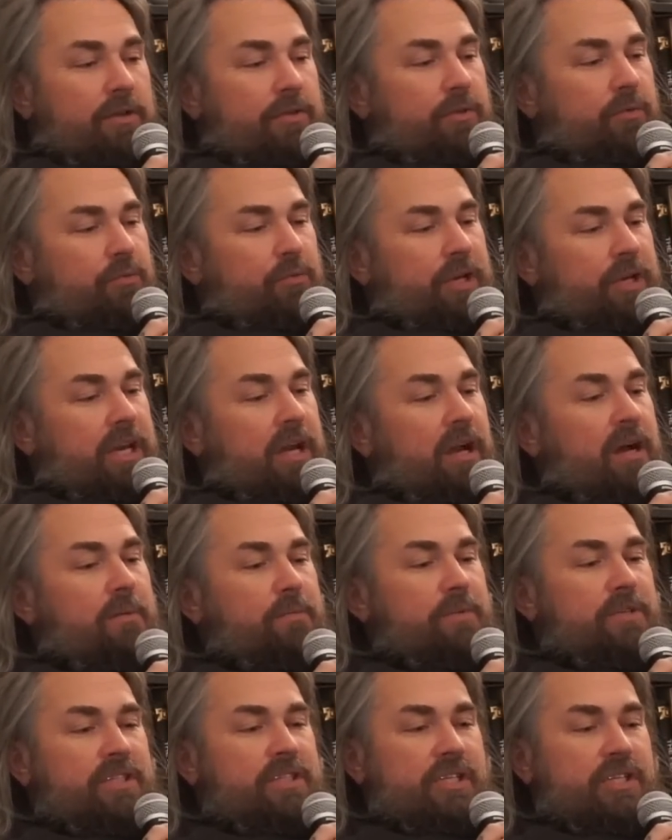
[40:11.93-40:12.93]
The
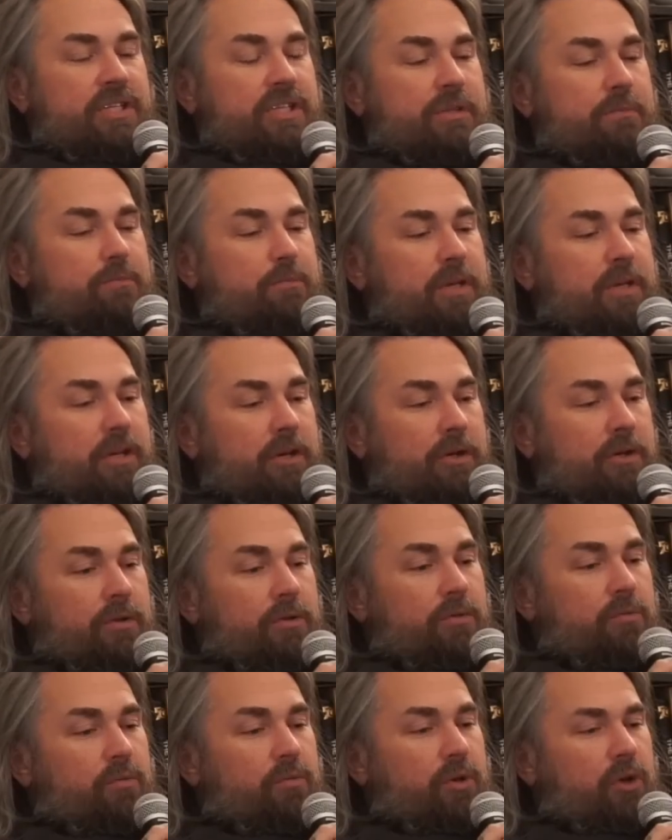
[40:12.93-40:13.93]
recomposition
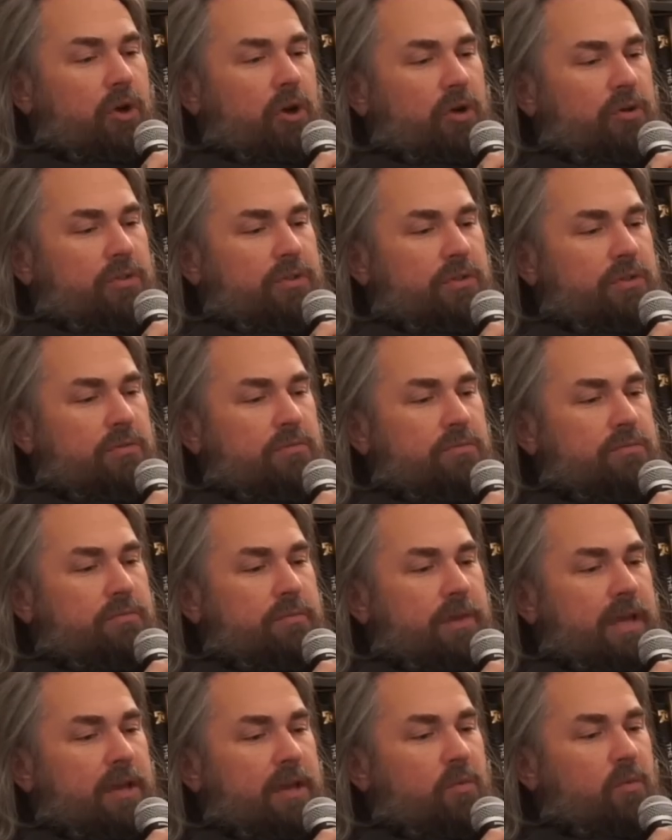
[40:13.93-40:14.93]
bill would also
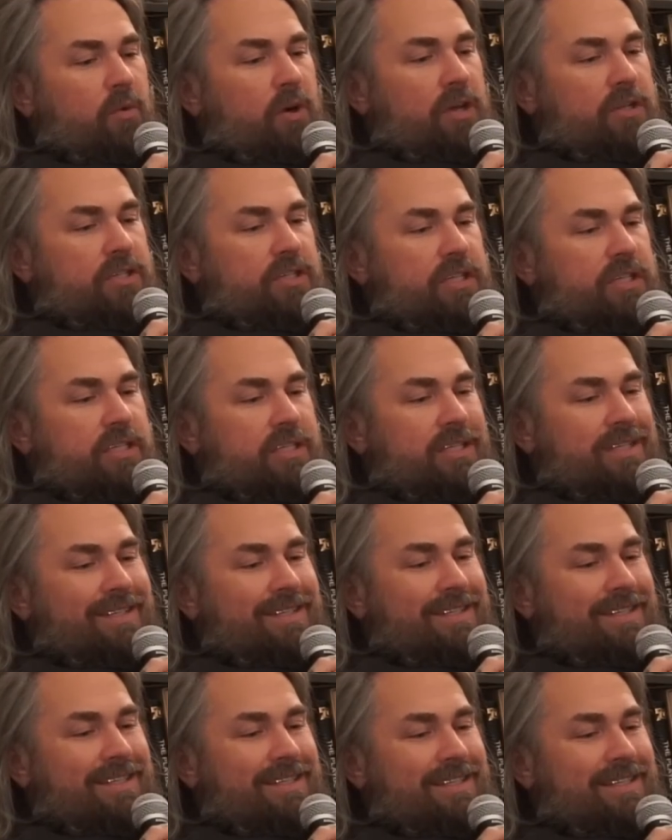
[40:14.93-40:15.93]
make
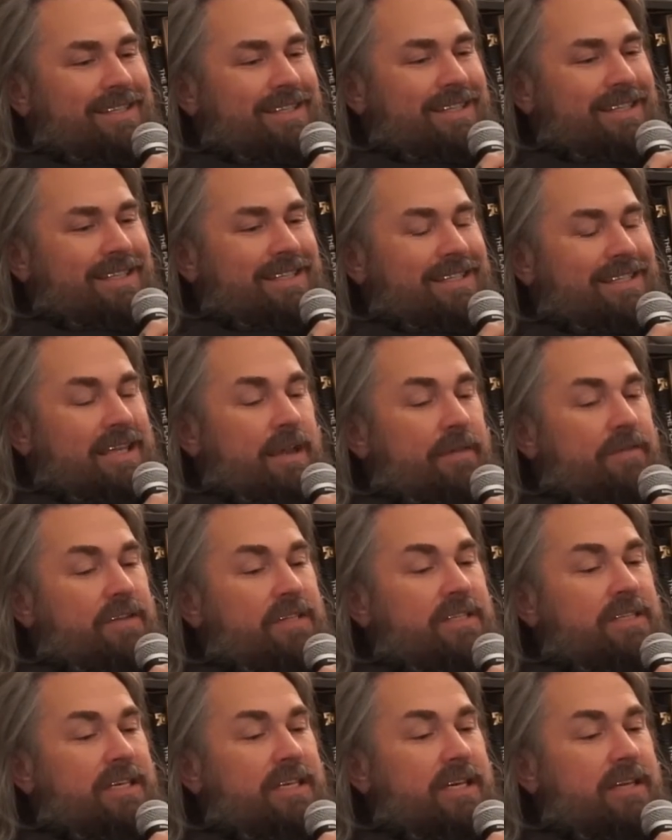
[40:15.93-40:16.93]
Washington the
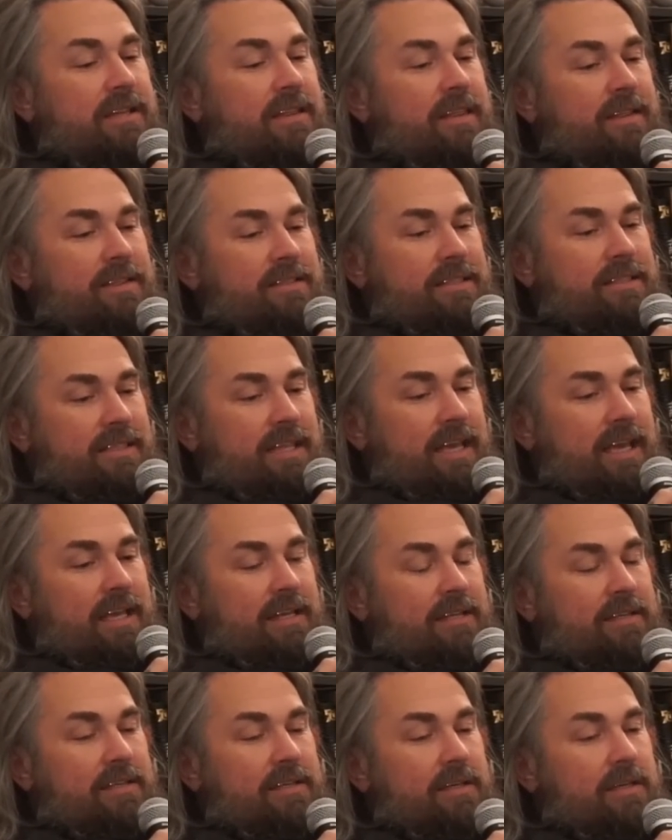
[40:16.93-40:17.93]
17th
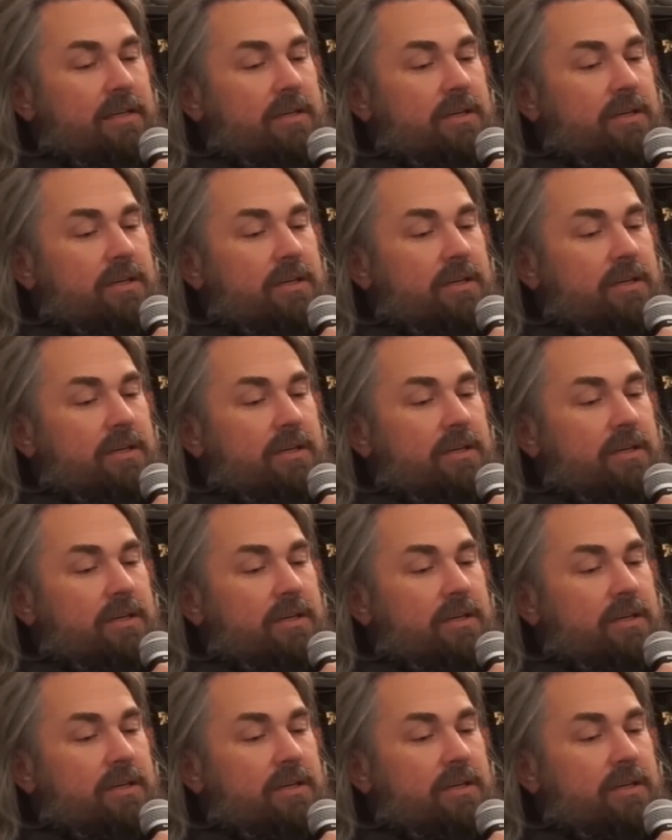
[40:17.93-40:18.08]
state